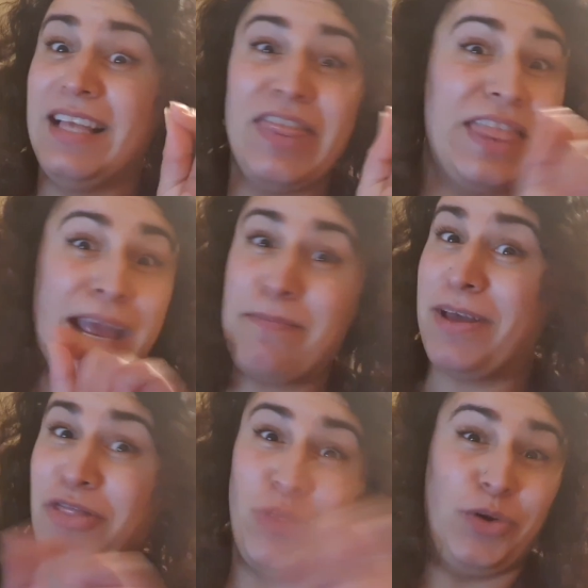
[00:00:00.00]

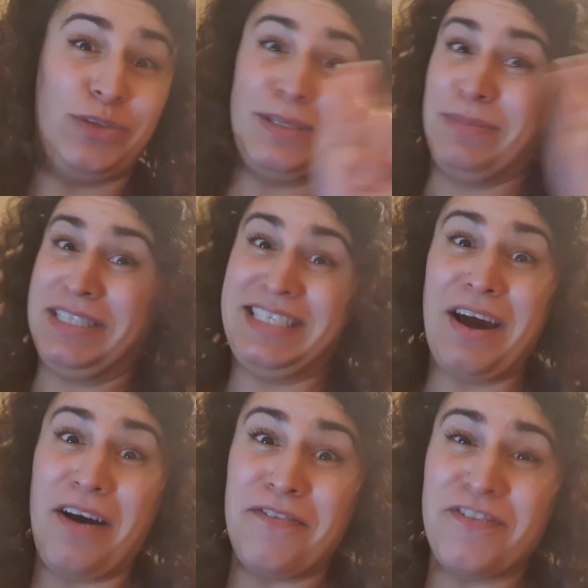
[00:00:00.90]
been through some
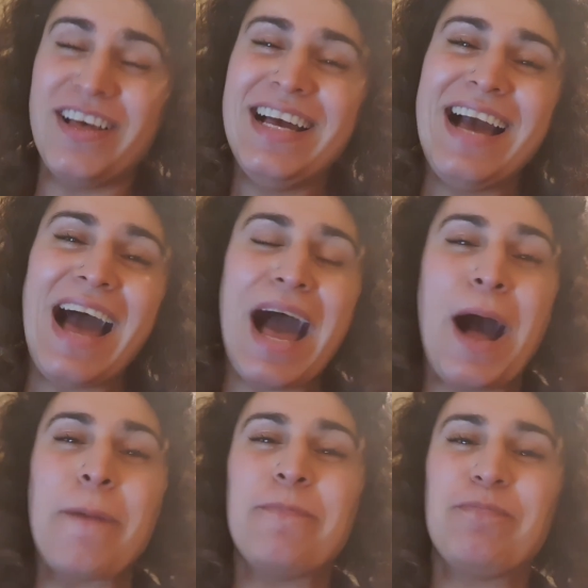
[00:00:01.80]
stuff.
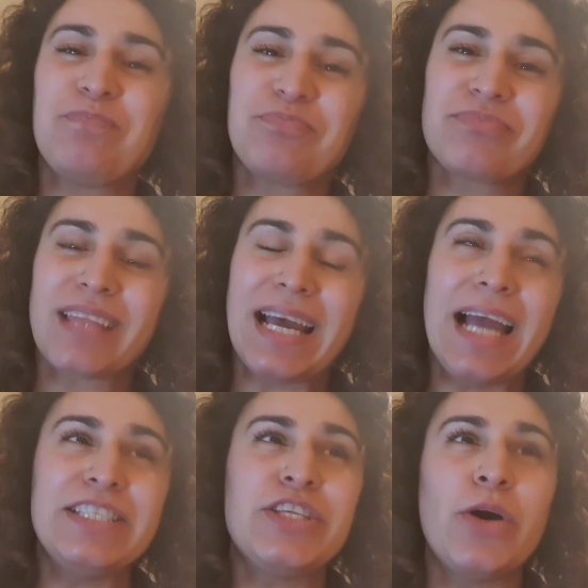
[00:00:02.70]
And
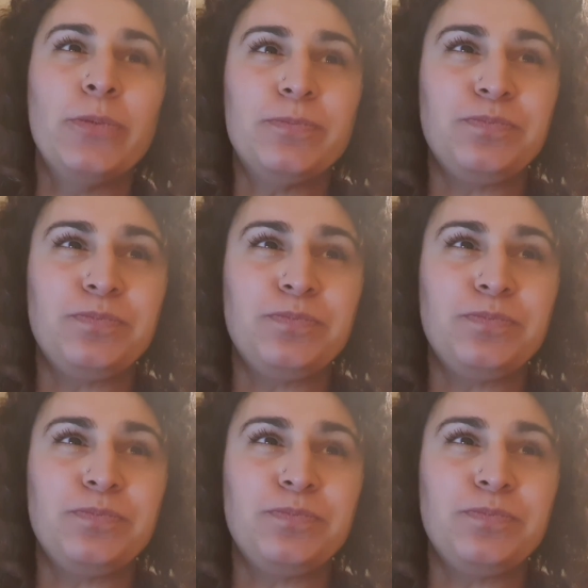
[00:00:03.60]
so